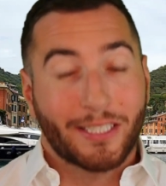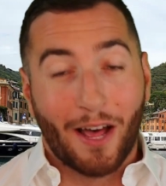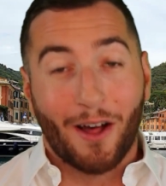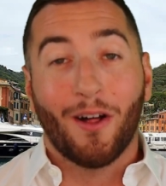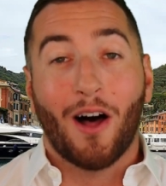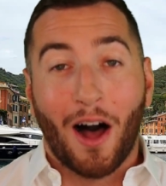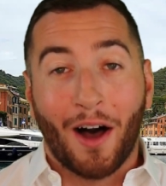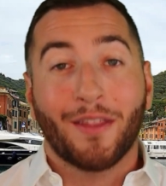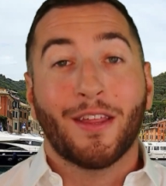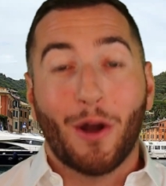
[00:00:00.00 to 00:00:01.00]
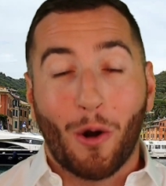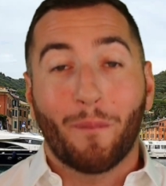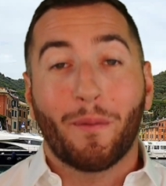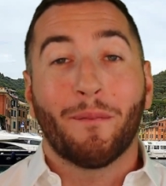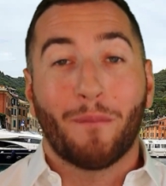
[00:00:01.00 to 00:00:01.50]
sell on the
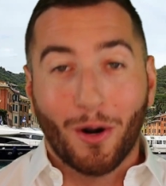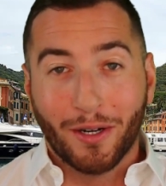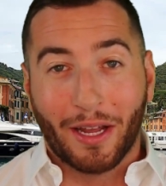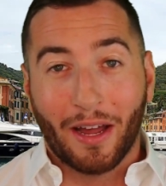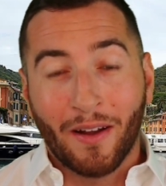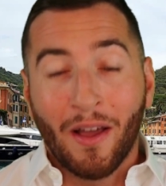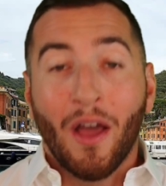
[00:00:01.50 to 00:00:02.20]
open market.